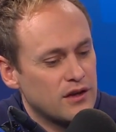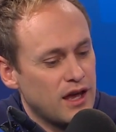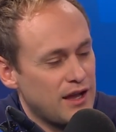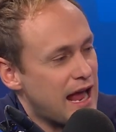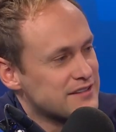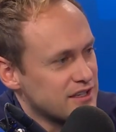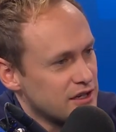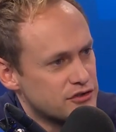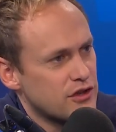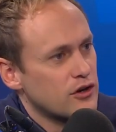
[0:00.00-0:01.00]
and asking
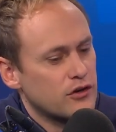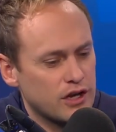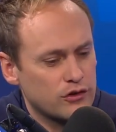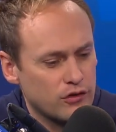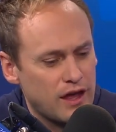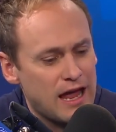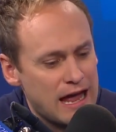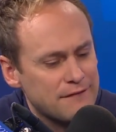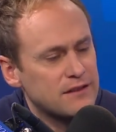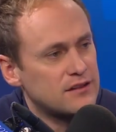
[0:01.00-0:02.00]
each other, okay, do they
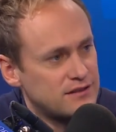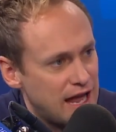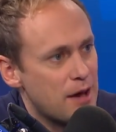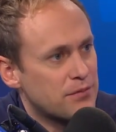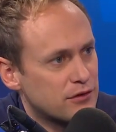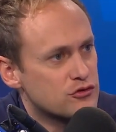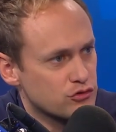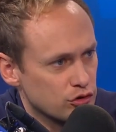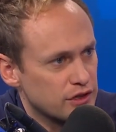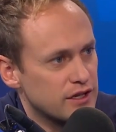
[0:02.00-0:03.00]
have the depth
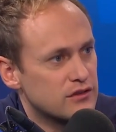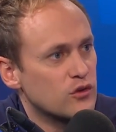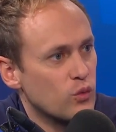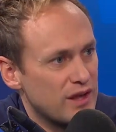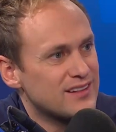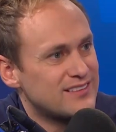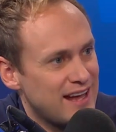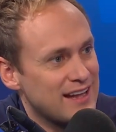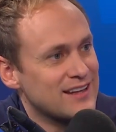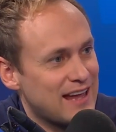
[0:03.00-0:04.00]
truly to win
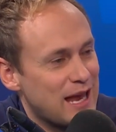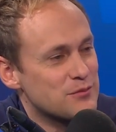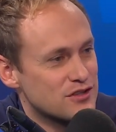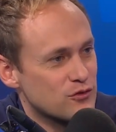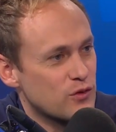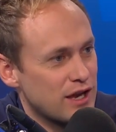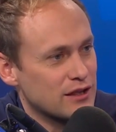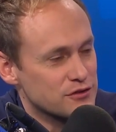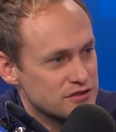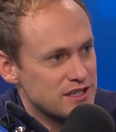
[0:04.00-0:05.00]
10 games in the
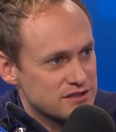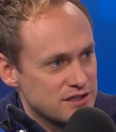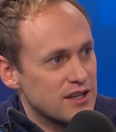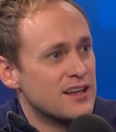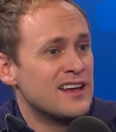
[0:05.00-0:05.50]
regular season?